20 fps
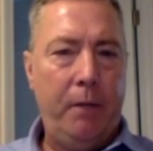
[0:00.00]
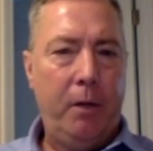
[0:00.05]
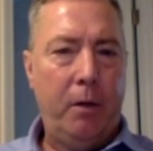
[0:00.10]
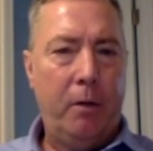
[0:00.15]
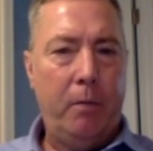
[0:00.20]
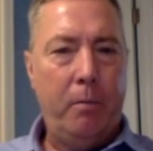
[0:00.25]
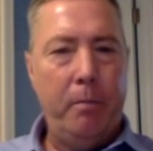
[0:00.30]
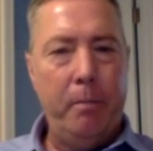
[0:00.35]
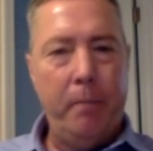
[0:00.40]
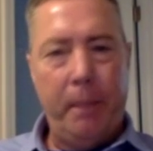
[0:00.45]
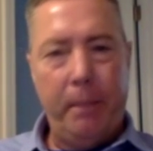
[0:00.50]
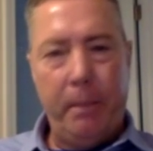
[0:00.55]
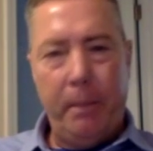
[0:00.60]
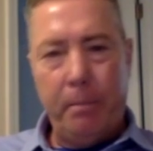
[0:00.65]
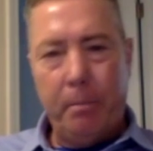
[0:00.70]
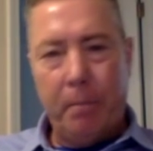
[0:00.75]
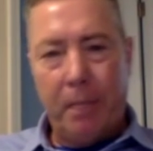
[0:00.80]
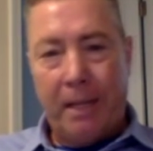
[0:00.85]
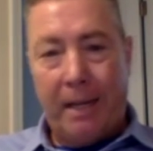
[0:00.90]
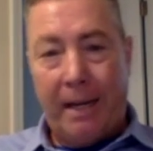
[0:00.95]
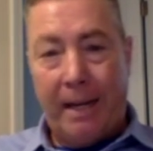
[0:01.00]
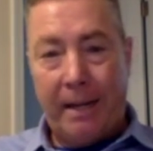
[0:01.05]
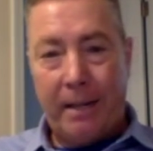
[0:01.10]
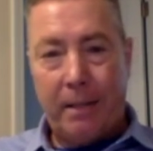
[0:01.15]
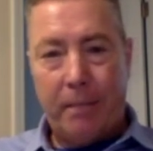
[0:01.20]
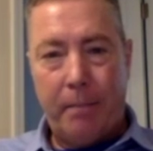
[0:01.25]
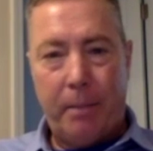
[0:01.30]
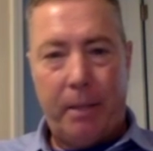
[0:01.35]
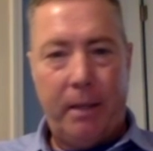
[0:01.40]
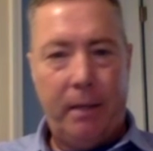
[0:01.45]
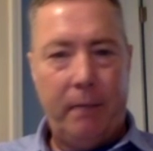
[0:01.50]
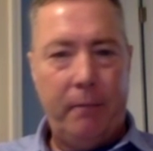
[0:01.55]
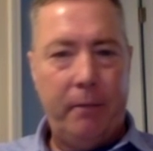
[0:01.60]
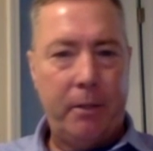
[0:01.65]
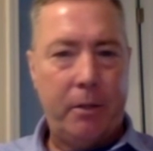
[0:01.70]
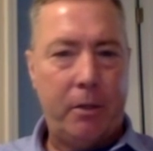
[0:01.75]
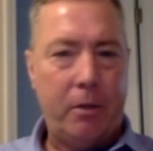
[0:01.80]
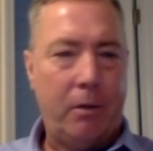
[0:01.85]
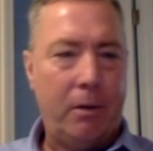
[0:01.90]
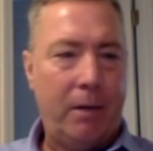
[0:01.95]
EVO may be blocked by
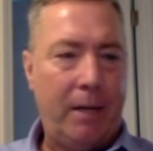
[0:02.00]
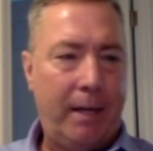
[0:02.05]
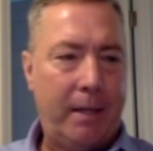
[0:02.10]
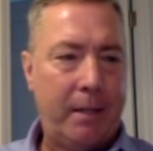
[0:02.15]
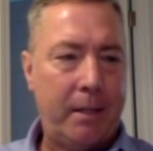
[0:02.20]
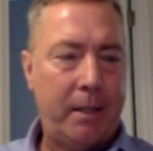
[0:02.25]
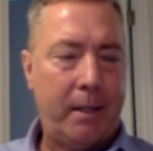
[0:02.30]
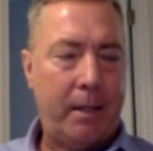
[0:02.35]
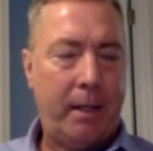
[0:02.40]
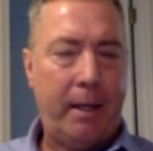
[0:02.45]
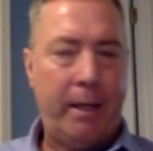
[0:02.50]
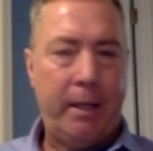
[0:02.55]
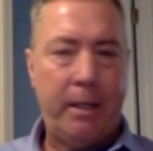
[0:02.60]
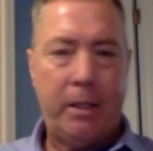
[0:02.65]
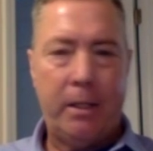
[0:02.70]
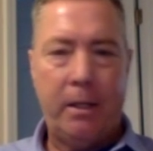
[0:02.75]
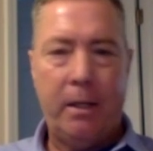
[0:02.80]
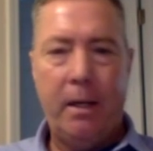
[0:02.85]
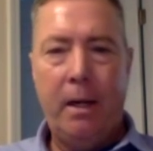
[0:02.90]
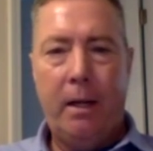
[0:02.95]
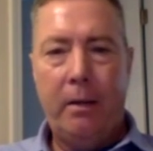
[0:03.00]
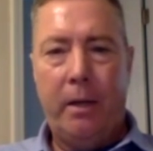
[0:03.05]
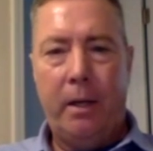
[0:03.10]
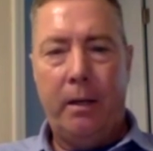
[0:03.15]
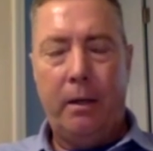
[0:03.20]
a viscoelastic agent,